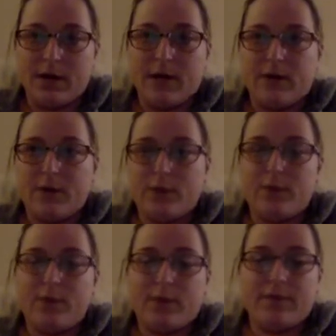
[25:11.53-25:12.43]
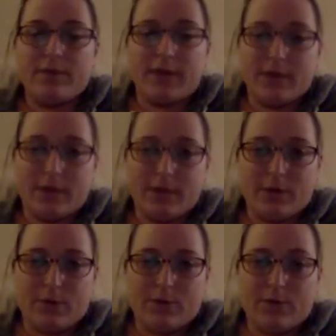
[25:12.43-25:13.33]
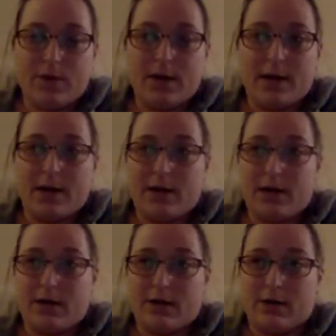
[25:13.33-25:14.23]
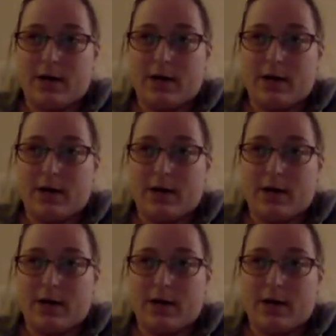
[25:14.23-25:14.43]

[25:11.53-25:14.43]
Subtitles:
If you have been in my VIP group for a year